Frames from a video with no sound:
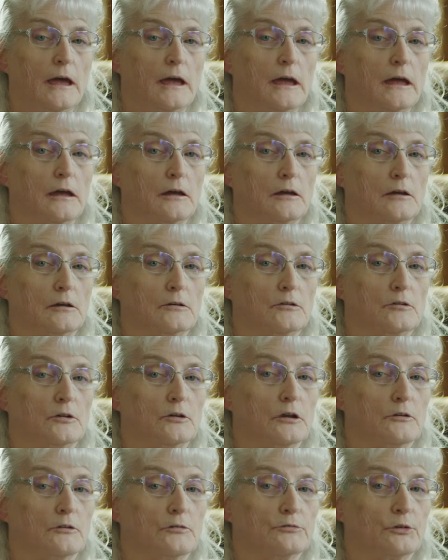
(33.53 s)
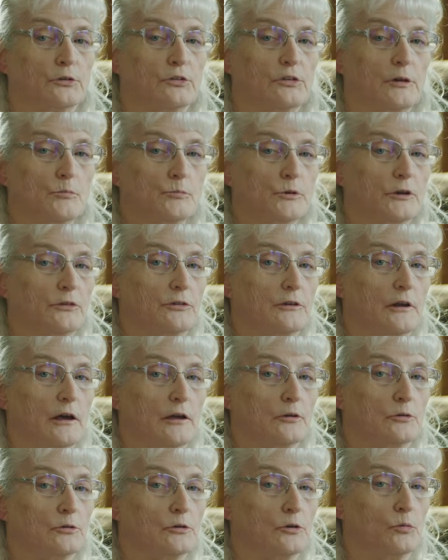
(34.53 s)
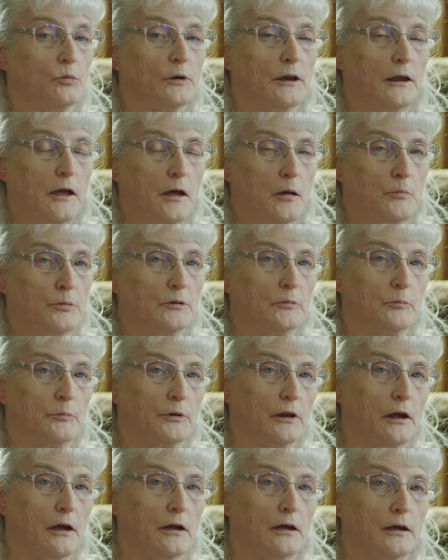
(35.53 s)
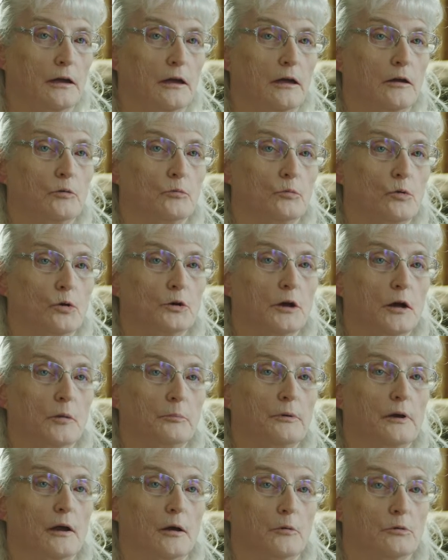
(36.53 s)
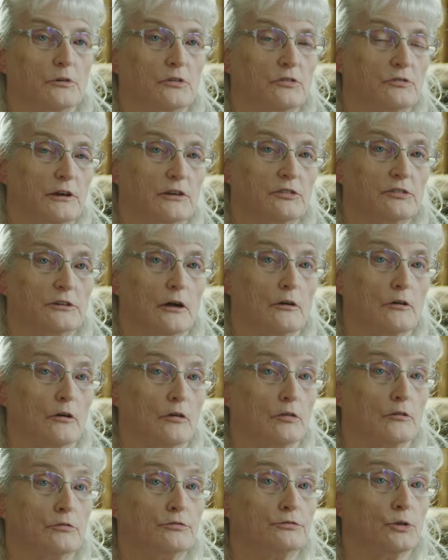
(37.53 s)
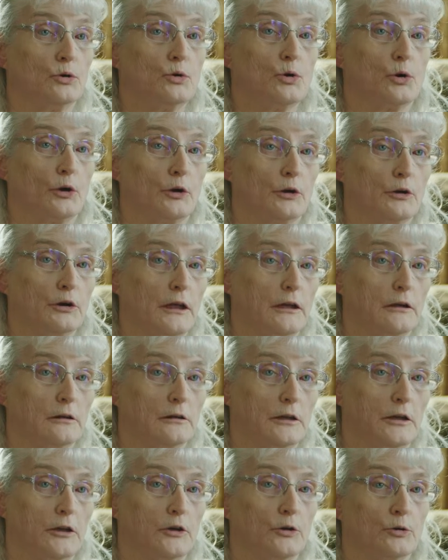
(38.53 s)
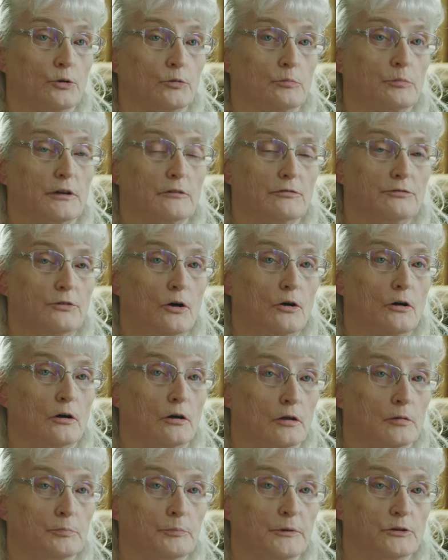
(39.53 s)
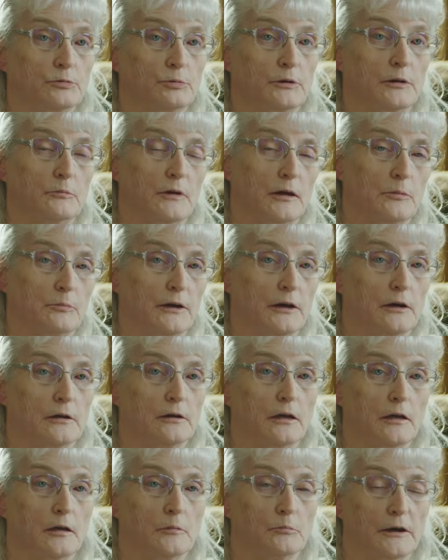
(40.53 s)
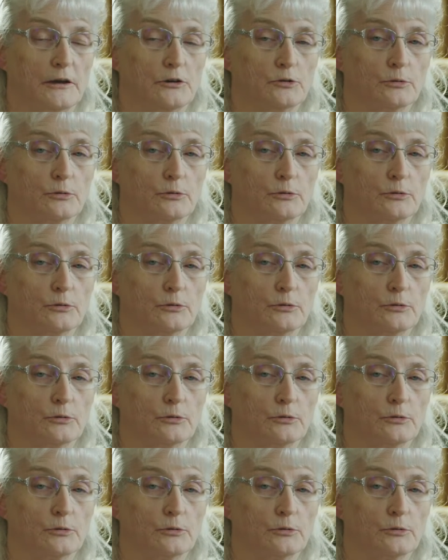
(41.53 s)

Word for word: And for some reason, I don't know what happened, but I woke up and I was face down on the floor, and he heard me fall between my bed and my